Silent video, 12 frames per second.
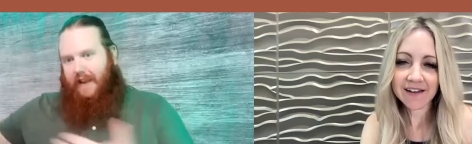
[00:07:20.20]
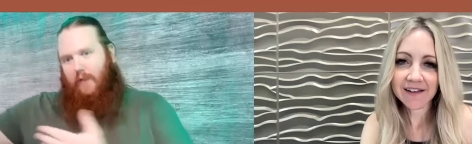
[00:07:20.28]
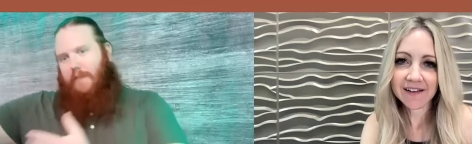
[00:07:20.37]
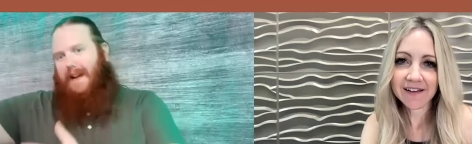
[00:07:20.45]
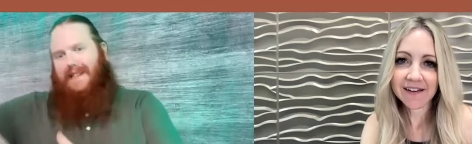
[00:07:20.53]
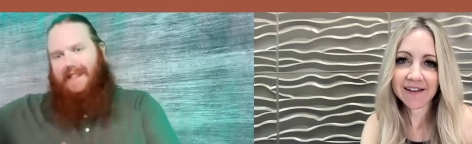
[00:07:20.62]
Speaker 1: was their
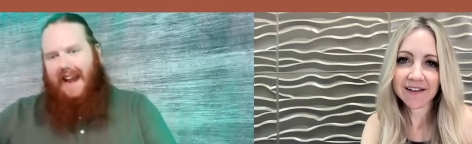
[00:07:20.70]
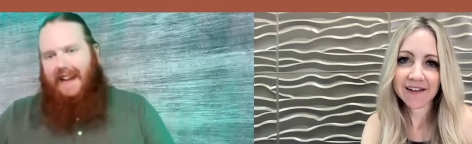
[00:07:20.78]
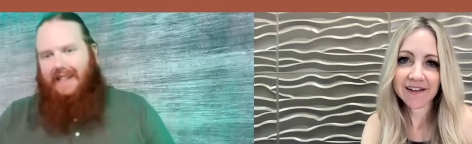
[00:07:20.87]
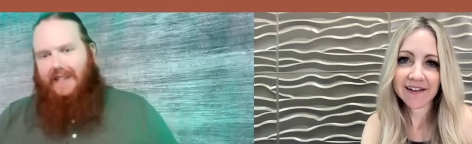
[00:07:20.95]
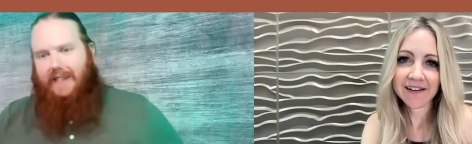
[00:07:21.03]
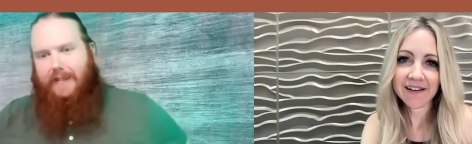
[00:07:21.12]
best guess.
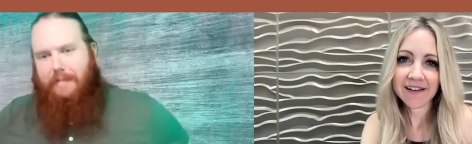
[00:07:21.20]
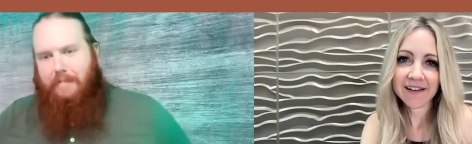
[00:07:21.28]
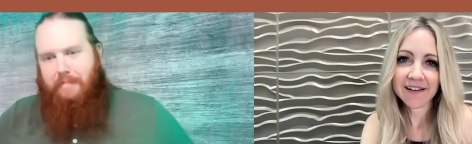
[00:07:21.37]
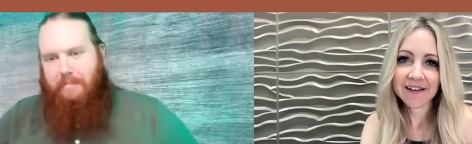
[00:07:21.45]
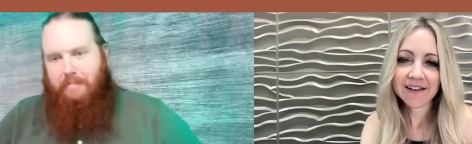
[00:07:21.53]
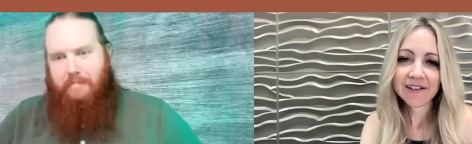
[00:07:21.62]

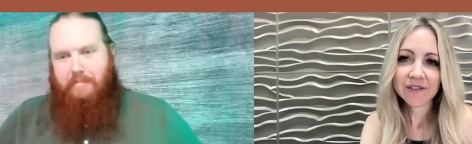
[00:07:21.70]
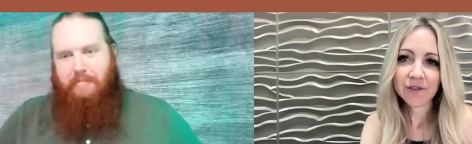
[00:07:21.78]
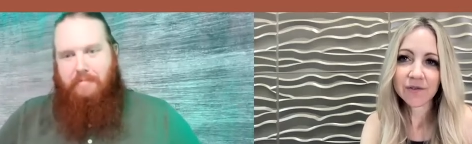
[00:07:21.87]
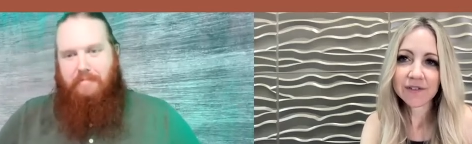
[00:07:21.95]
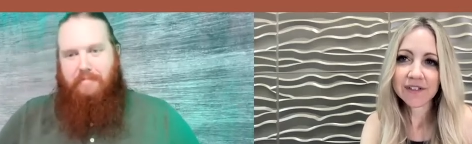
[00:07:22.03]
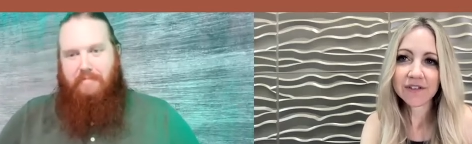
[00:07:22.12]

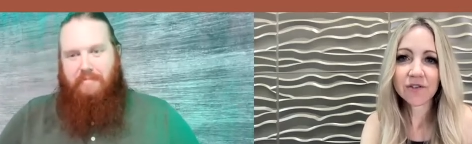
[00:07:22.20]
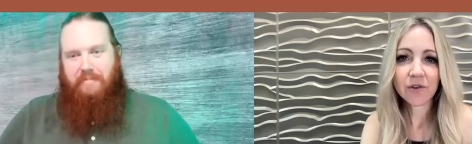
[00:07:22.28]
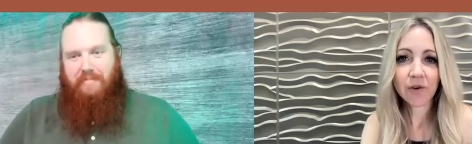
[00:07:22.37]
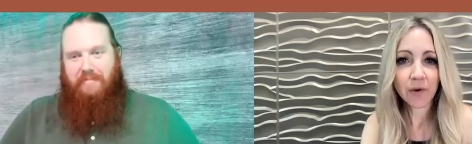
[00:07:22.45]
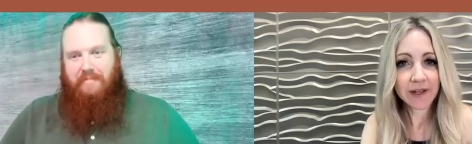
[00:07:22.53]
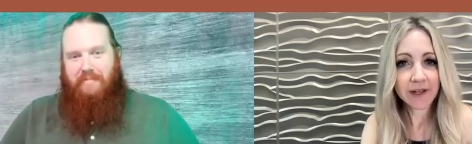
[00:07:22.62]
Speaker 2: So did
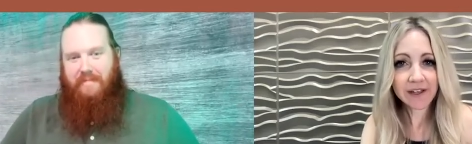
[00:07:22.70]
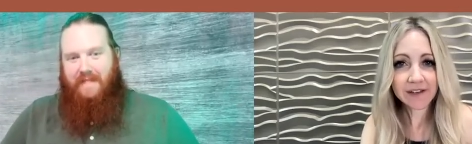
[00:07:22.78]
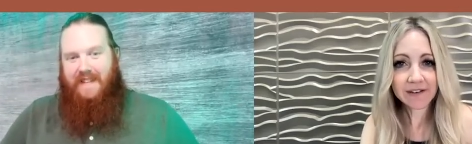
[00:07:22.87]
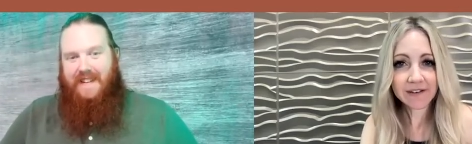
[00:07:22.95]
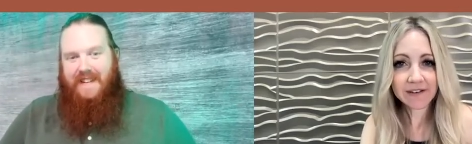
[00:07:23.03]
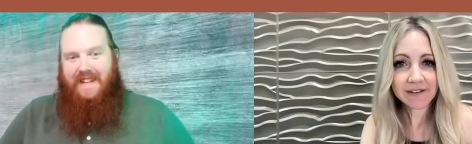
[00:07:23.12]
you quit
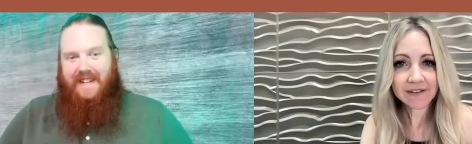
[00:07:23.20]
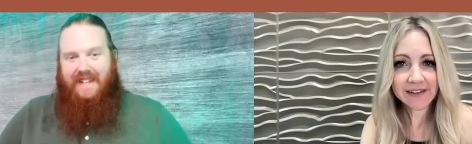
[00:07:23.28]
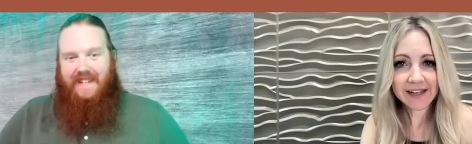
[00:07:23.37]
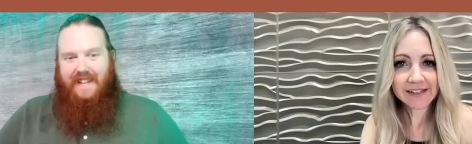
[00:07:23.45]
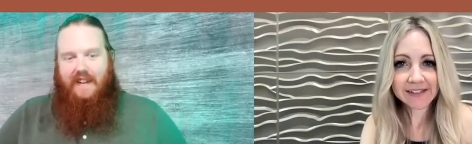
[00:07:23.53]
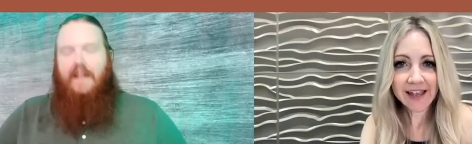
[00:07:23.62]

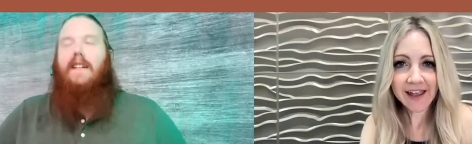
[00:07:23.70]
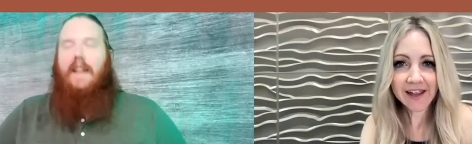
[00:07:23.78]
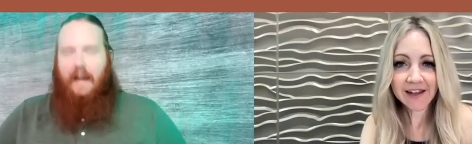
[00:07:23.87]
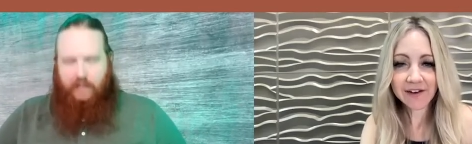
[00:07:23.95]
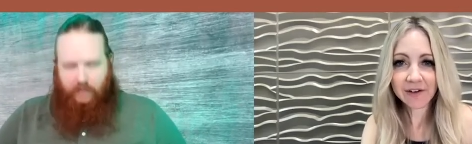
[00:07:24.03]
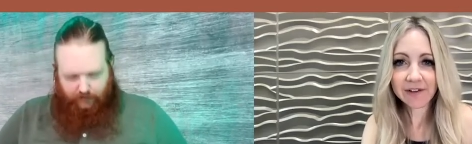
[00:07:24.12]
that day
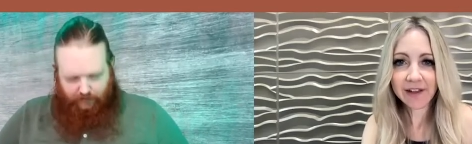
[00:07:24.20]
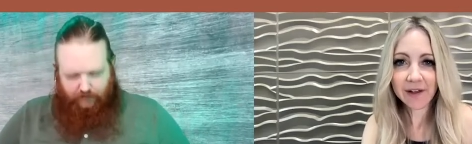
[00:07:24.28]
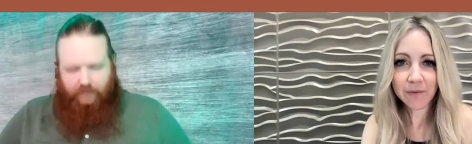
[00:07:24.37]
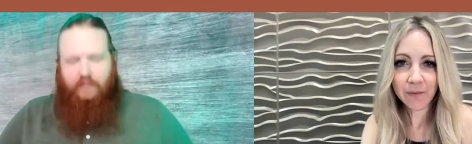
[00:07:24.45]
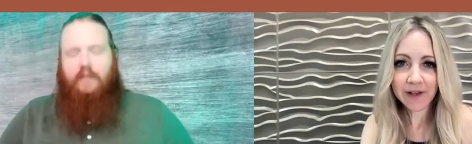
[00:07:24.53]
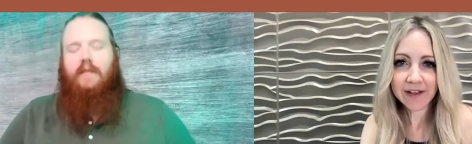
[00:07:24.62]
yes. or
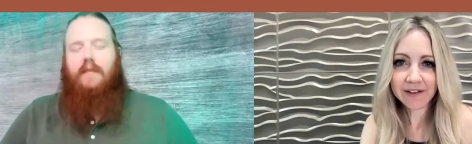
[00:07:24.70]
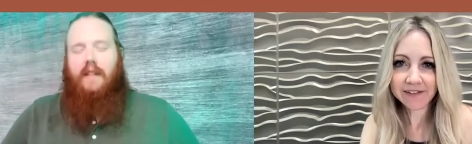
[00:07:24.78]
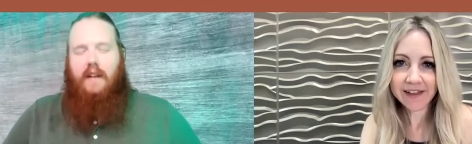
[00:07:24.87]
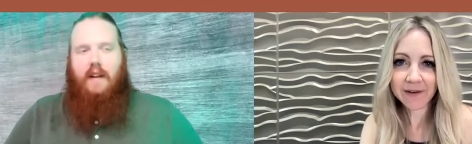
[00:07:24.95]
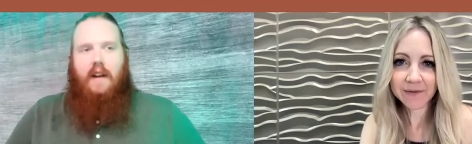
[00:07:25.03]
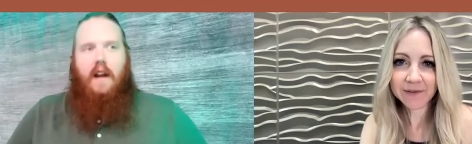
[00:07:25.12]
like what
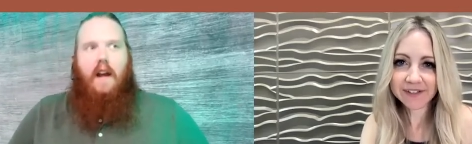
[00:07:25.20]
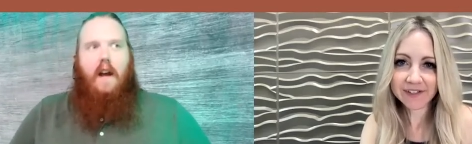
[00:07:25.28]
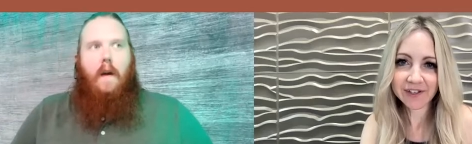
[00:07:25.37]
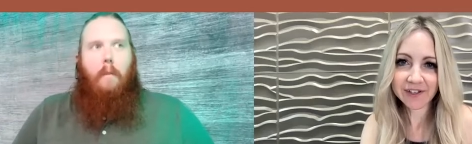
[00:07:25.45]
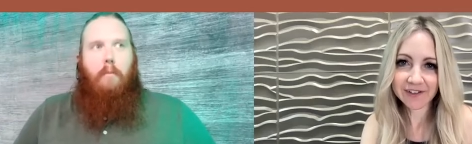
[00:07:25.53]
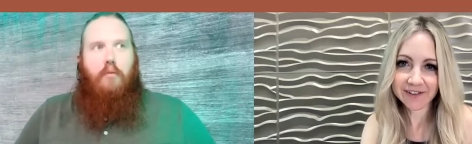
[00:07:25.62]
that was
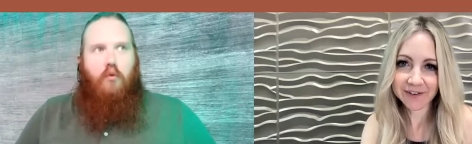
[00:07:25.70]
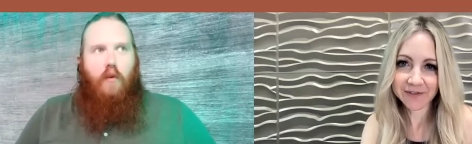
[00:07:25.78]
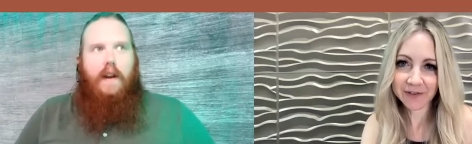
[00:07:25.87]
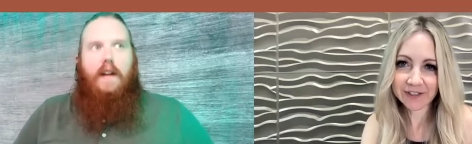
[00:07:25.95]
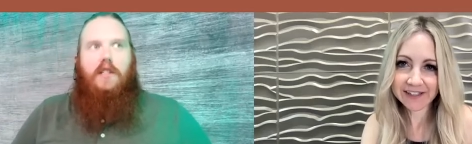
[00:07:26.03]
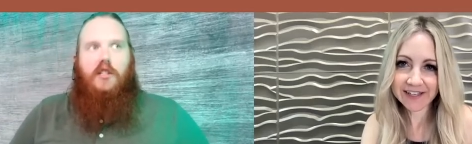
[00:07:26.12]
your
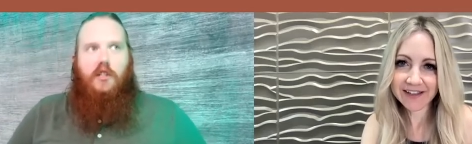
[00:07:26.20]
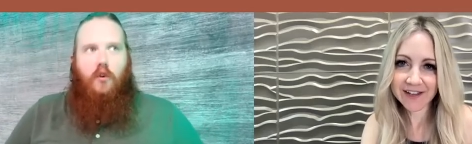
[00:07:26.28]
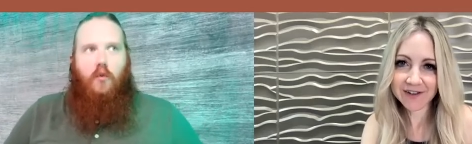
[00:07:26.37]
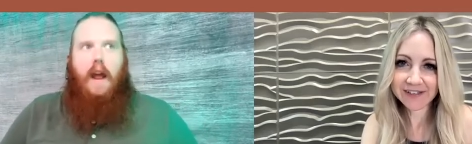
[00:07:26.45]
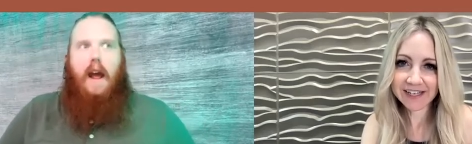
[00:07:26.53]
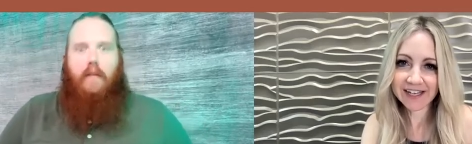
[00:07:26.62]
pretty
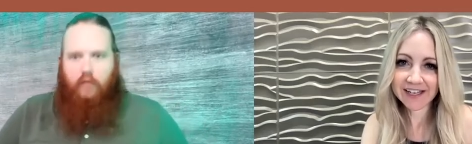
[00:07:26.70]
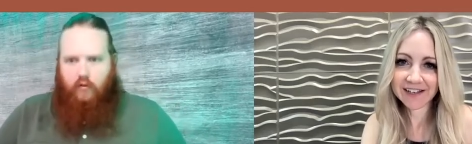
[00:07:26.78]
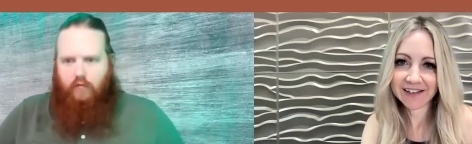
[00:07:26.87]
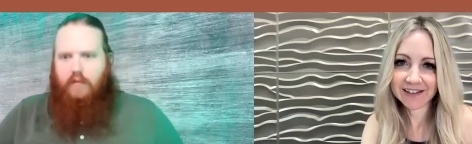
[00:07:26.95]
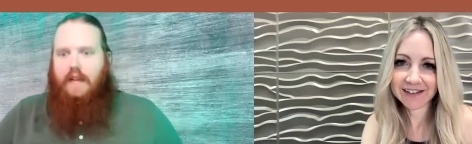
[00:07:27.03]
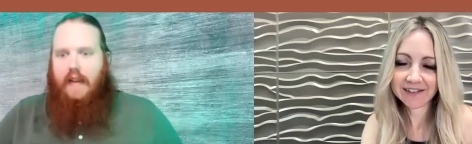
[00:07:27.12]
soon
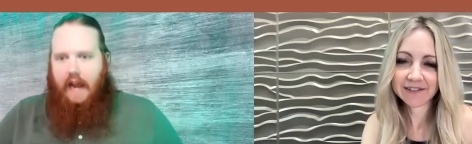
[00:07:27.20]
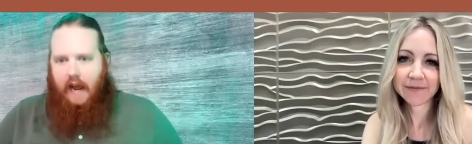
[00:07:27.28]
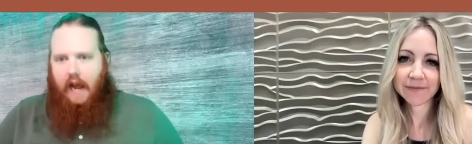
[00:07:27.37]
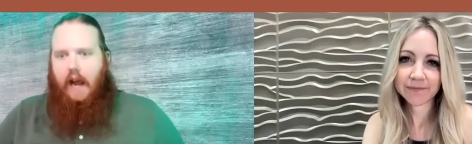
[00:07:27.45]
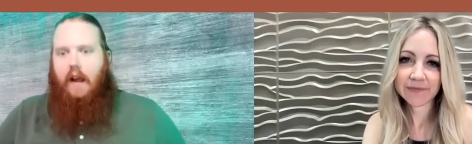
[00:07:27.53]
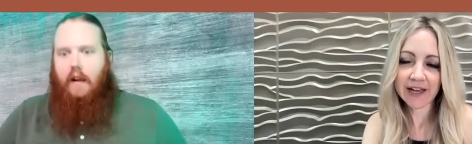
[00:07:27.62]
after. Did?
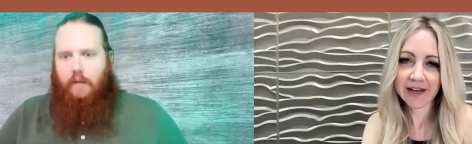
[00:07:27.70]
Yeah.